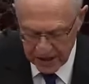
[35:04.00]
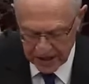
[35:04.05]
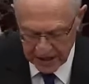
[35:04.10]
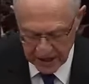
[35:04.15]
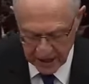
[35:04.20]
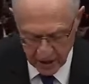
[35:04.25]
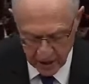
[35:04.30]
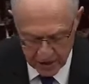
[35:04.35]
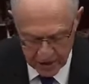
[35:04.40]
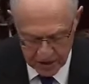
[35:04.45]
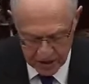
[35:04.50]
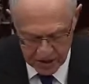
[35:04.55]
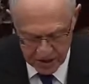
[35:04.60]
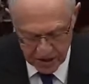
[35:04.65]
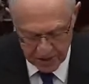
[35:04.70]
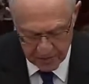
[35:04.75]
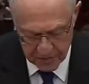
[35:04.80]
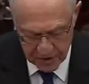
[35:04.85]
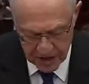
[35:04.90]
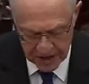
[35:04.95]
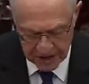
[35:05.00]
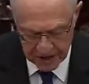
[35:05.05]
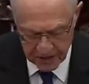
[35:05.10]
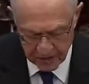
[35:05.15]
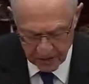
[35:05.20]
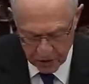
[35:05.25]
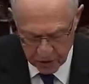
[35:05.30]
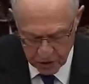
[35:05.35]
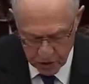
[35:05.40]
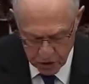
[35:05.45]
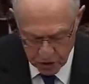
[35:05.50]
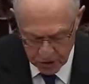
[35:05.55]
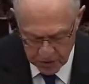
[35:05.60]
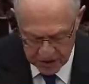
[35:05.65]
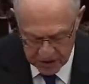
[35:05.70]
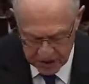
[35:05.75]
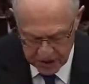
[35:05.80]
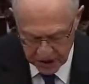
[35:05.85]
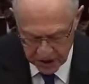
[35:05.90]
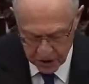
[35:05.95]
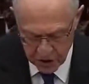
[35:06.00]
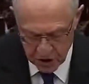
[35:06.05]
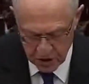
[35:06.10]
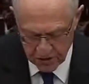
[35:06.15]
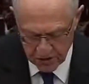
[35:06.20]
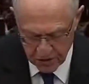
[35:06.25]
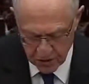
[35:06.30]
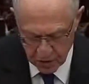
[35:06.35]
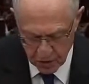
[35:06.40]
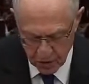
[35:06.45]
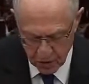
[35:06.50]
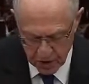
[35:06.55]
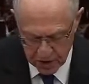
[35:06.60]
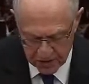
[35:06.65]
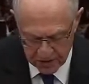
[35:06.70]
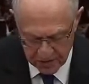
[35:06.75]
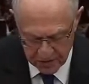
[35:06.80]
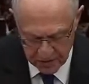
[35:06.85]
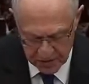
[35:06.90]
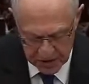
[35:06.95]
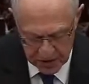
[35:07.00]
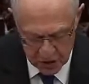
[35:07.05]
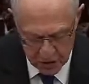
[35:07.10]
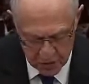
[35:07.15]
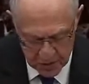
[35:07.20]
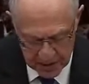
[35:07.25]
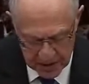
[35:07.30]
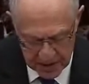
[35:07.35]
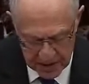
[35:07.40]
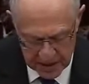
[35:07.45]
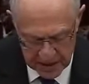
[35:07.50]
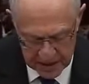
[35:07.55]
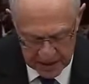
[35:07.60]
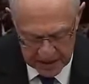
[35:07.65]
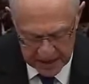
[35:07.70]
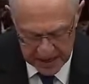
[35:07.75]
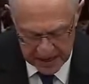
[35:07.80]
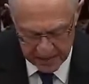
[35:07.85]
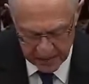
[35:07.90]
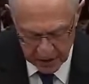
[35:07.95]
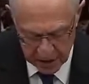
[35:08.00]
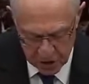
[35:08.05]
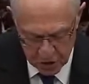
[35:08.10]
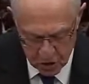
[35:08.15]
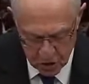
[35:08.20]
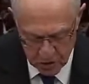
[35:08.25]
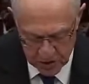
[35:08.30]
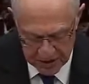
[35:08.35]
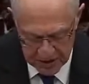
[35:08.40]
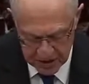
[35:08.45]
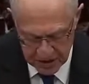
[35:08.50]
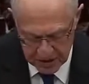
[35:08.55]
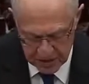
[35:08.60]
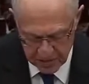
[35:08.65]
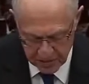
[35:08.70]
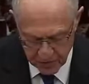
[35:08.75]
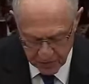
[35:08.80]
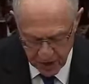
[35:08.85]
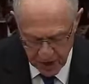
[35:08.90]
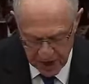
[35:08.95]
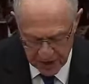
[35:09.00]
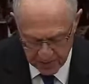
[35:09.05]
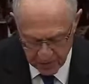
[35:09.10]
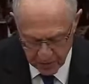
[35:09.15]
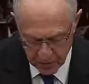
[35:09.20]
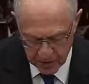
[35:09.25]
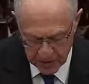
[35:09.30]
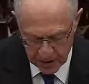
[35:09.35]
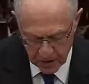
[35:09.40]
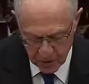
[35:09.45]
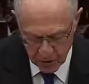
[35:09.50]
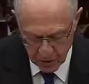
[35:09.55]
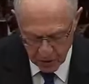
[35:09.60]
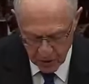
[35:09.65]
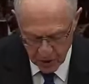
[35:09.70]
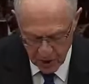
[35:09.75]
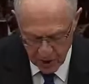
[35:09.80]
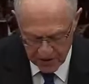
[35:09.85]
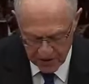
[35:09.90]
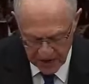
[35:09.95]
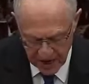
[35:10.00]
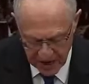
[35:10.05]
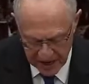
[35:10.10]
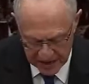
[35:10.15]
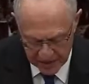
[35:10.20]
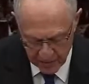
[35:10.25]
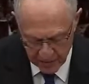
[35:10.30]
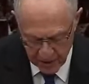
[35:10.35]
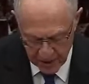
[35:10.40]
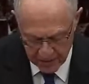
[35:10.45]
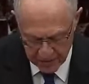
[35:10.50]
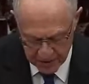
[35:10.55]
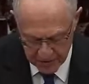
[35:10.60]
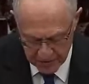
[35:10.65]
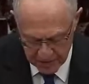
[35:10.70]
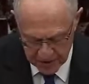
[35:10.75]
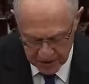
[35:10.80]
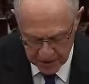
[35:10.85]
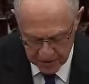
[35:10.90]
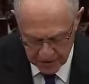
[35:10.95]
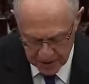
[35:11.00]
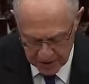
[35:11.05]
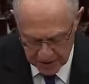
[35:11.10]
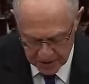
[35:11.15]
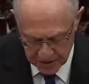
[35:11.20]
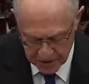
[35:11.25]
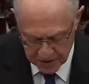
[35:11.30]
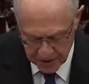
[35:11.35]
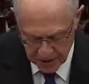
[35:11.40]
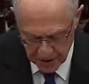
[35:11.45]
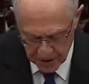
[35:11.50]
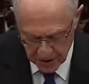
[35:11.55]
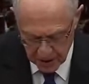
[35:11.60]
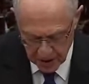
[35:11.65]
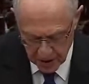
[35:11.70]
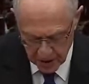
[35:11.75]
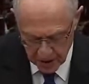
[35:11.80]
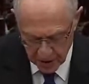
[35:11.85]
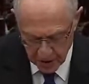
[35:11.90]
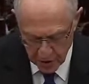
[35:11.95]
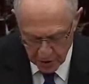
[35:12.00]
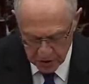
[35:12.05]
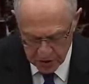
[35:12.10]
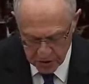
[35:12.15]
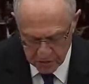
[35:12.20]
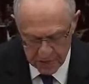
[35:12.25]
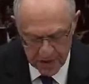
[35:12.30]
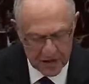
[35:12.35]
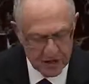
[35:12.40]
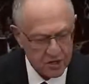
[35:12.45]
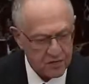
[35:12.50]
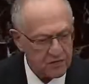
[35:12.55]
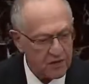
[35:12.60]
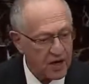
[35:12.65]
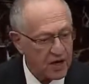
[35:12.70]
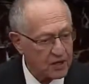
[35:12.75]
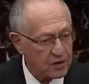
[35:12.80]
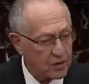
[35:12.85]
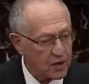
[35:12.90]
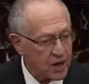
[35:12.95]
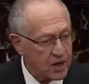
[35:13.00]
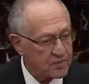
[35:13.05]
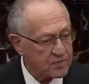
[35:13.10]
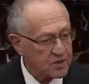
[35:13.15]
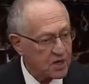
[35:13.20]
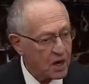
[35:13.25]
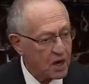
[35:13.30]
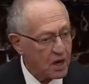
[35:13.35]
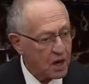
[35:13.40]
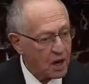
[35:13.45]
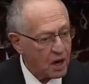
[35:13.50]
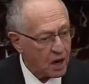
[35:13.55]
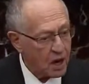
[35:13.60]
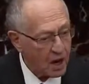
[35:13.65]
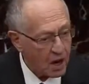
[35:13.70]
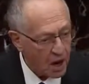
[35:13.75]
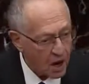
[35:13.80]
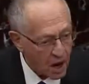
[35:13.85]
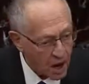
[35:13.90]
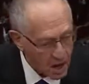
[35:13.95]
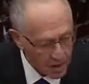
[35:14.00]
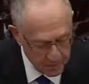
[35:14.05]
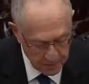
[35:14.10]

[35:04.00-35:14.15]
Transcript: that are the subject of the jurisdiction of the Court of Impeachment, namely treason, bribery, or other high crimes and misdemeanors. Those specified crimes are